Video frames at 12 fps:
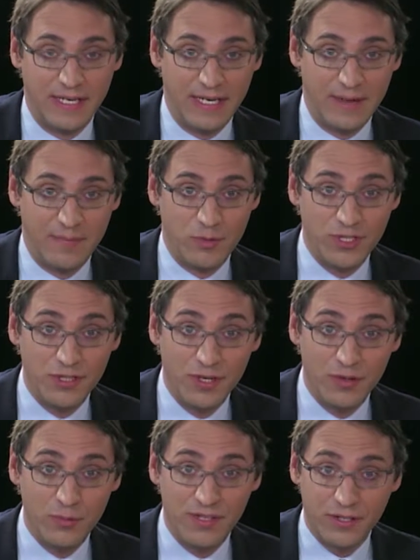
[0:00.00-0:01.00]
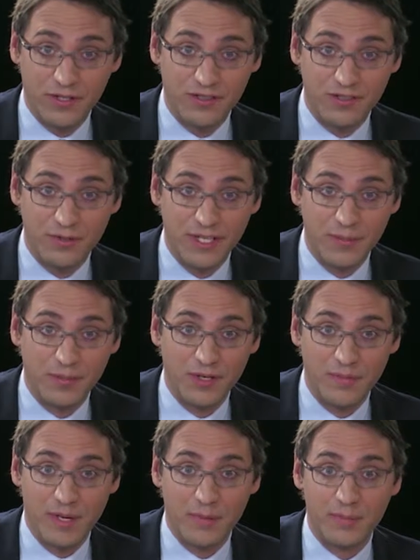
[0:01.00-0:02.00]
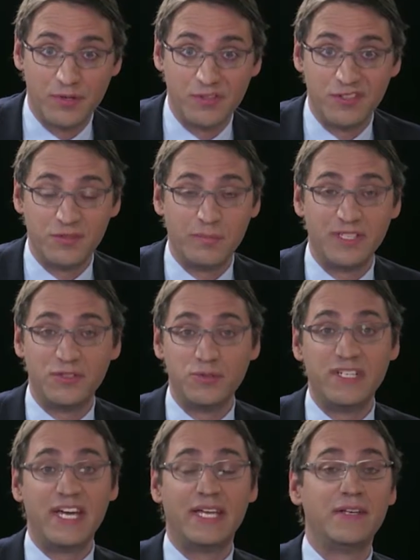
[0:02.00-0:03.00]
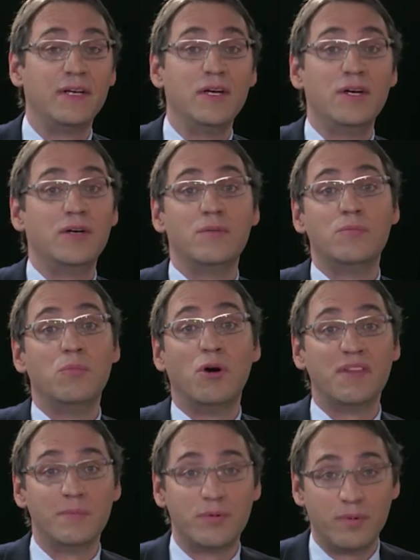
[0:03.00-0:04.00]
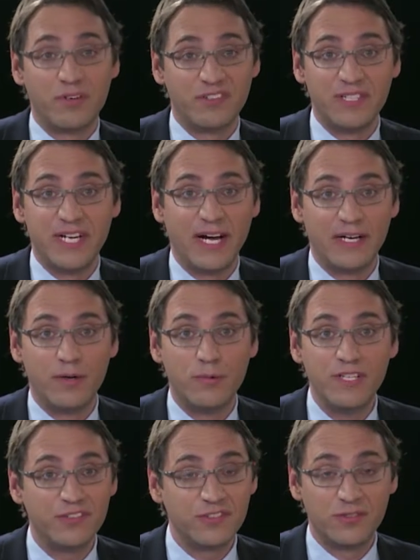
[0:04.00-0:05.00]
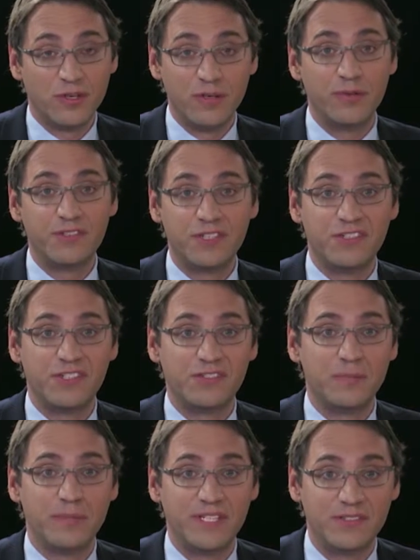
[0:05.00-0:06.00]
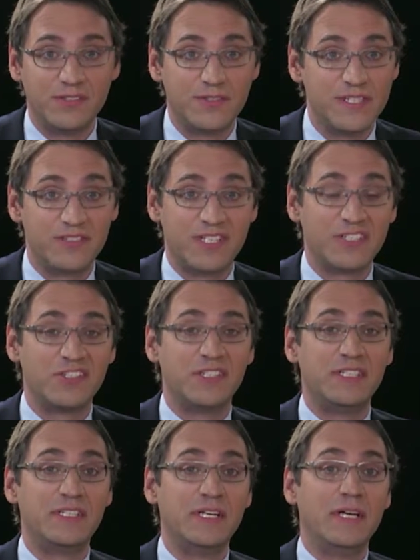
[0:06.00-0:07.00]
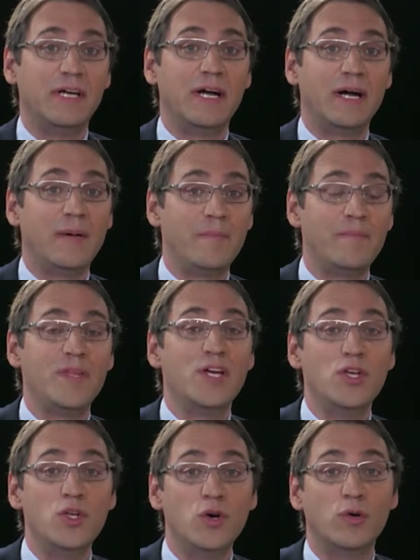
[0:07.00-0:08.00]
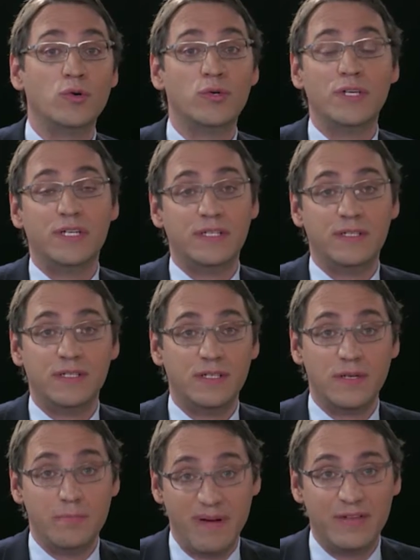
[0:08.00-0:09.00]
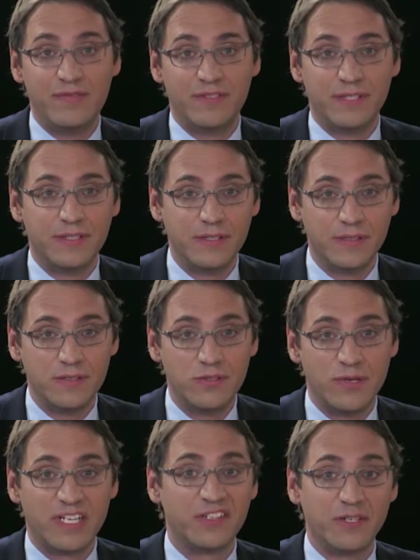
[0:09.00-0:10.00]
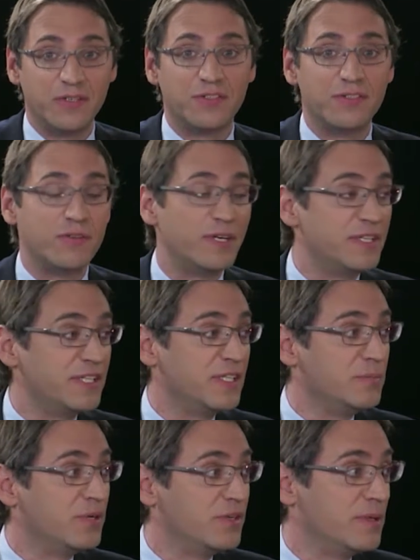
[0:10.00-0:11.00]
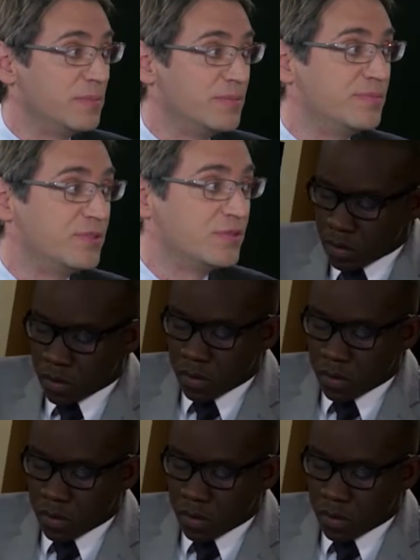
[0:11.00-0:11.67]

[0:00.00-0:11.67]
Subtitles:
return with the concentrated bottom-up approaches, but you get more than proportionally higher risks. So on a risk-adjusted basis, there's actually no benefit to actually concentrating in a bottom-up approach.